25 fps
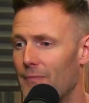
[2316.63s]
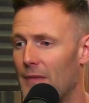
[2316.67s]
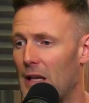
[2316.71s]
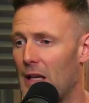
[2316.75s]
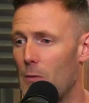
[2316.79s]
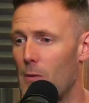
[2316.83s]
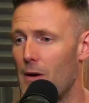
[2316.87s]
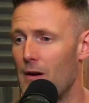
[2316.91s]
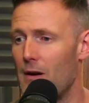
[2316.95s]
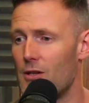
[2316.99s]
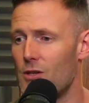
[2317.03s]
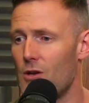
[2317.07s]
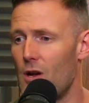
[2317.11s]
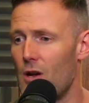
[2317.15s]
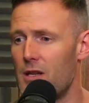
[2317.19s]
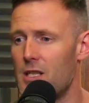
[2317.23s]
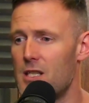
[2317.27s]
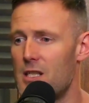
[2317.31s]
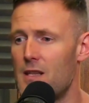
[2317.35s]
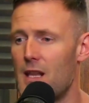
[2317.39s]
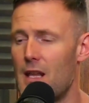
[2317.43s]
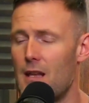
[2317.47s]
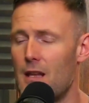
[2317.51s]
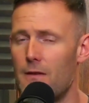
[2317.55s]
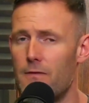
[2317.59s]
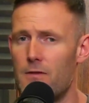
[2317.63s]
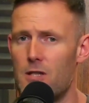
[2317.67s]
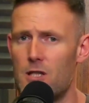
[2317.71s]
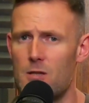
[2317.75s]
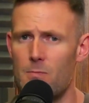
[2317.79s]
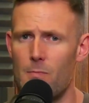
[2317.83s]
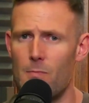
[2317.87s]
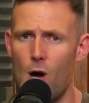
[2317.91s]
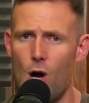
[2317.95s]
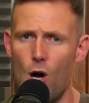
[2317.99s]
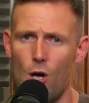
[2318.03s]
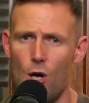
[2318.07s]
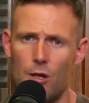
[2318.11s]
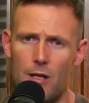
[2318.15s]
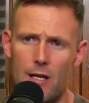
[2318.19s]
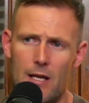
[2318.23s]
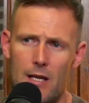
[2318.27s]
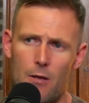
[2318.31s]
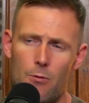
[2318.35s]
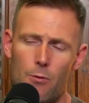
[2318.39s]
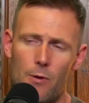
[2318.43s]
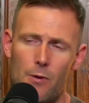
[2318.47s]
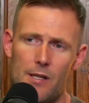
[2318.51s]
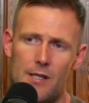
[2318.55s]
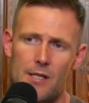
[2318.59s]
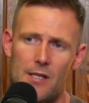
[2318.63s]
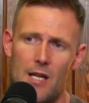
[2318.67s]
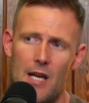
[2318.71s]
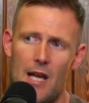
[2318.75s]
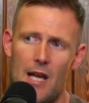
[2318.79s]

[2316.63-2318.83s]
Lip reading: Whereas I think of smart liquid